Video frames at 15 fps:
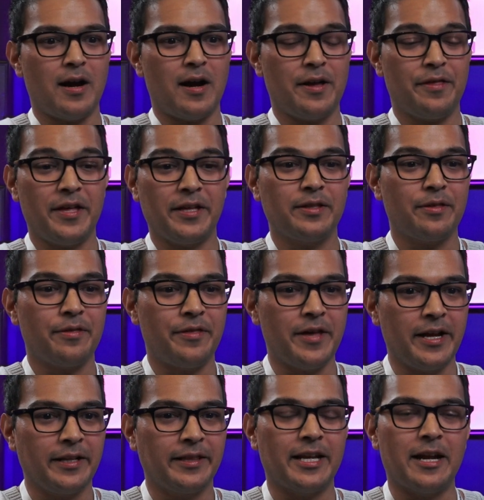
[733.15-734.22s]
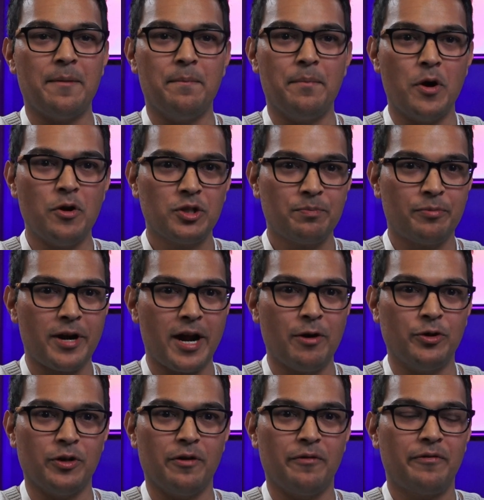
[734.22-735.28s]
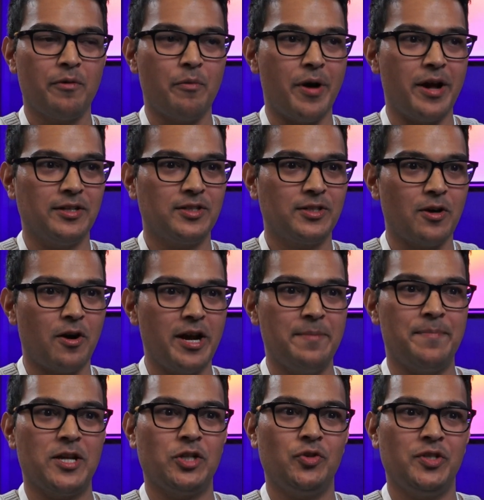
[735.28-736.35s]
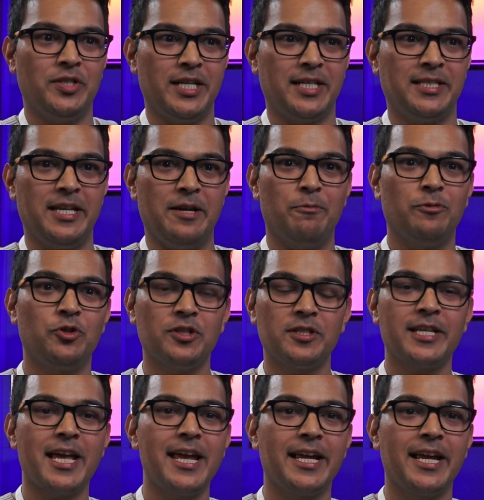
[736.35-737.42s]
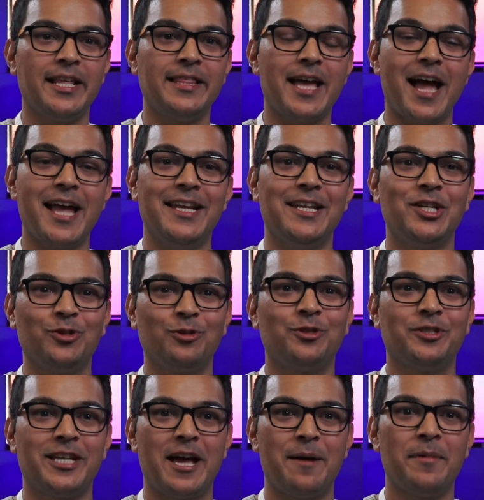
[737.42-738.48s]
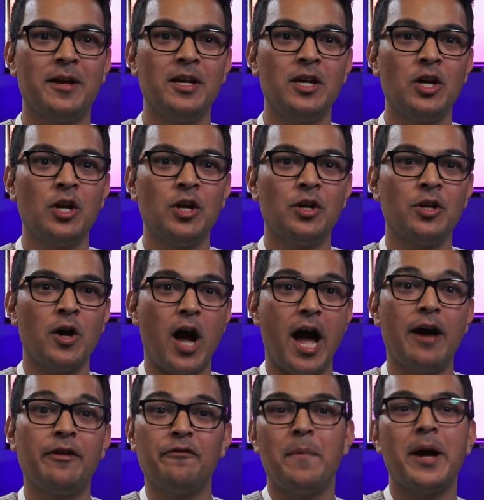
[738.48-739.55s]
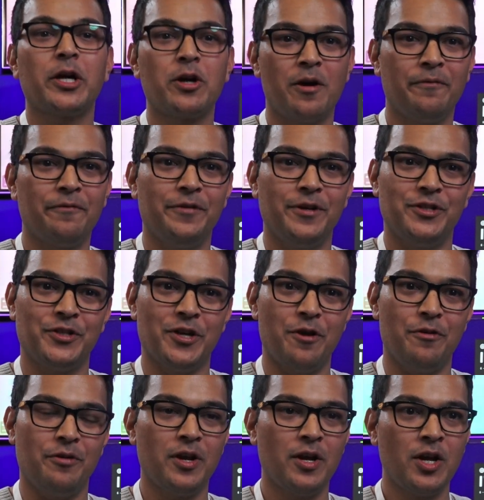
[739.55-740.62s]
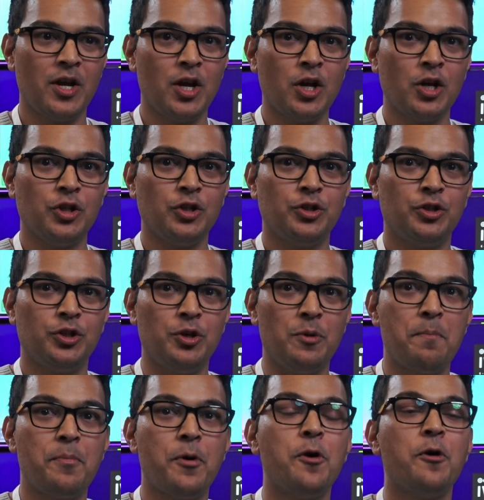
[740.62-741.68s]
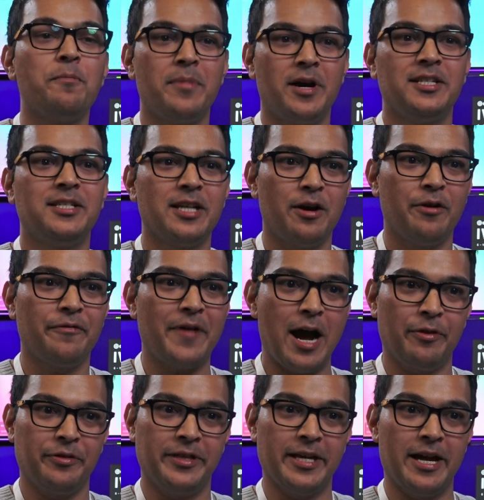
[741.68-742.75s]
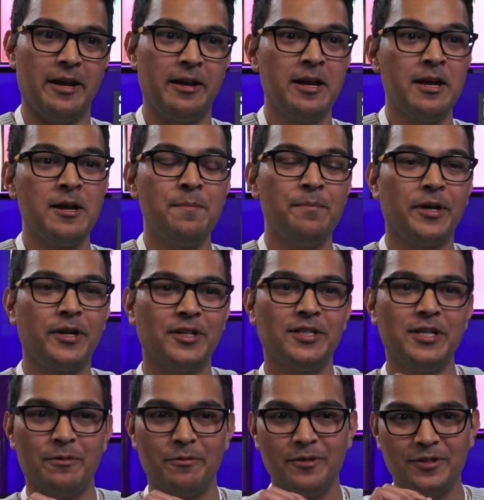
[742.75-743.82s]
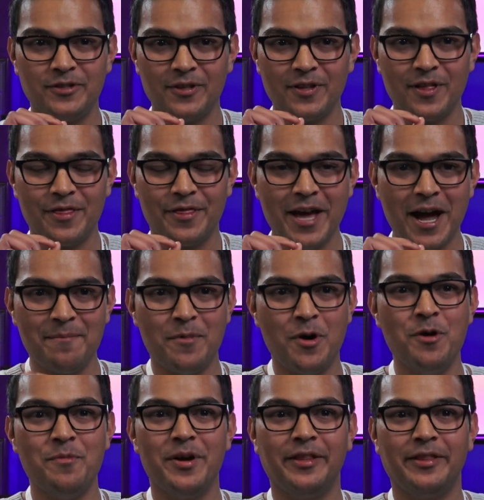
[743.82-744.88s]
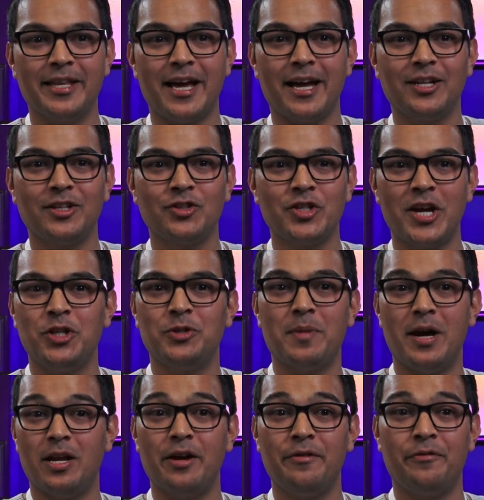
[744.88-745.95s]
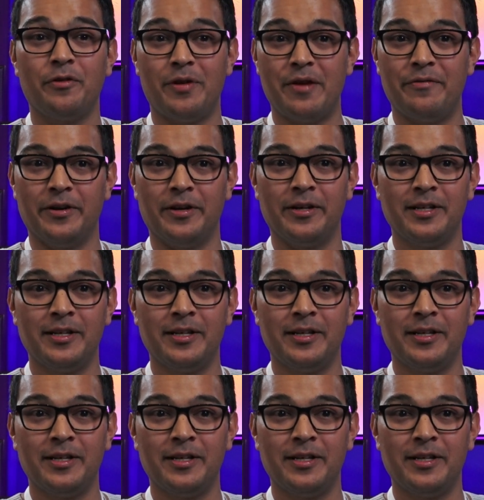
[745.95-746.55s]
I think the thing that I'm most proud of when starting Best 360 was just taking that initial step out of my comfort zone to put myself out there, because it was that moment that changed my life forever.